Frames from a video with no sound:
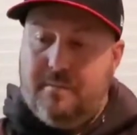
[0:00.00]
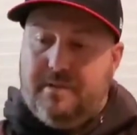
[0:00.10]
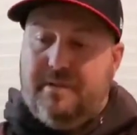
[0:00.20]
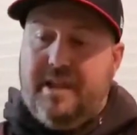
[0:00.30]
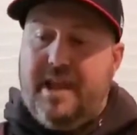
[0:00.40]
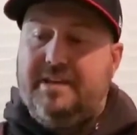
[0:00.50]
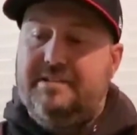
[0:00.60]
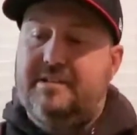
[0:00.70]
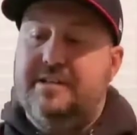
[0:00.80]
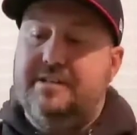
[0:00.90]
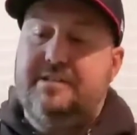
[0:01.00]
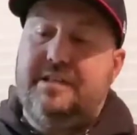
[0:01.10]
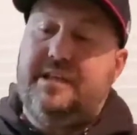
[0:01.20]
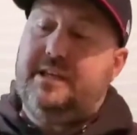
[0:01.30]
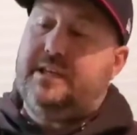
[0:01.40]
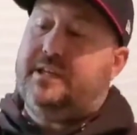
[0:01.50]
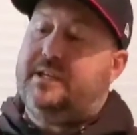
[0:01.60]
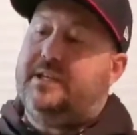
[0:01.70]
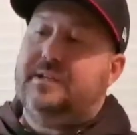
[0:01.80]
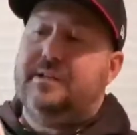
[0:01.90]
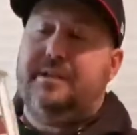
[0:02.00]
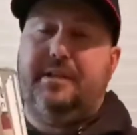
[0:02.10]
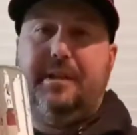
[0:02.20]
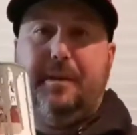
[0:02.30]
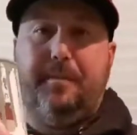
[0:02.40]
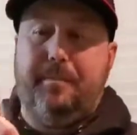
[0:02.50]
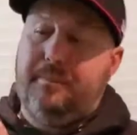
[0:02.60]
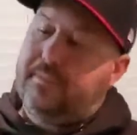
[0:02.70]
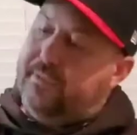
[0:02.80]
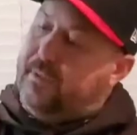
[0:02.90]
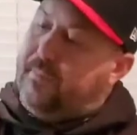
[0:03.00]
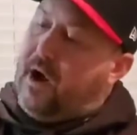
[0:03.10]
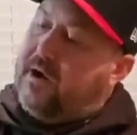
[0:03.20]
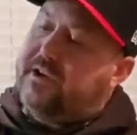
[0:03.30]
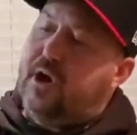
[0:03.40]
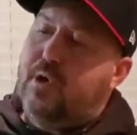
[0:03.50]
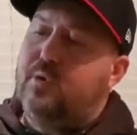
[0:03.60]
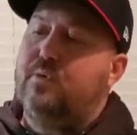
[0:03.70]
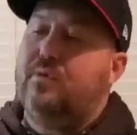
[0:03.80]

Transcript: Next is the bond coat.